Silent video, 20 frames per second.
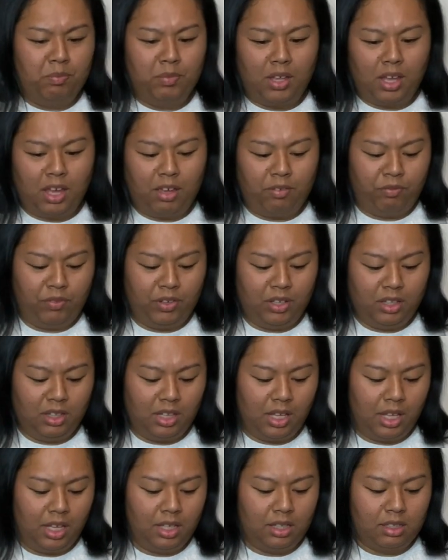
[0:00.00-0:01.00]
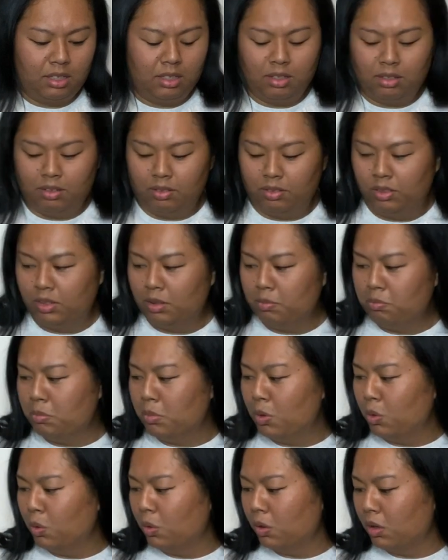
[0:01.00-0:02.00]
I feel like the
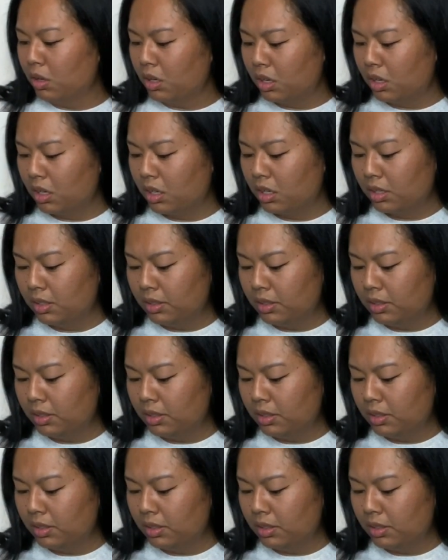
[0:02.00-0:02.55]
more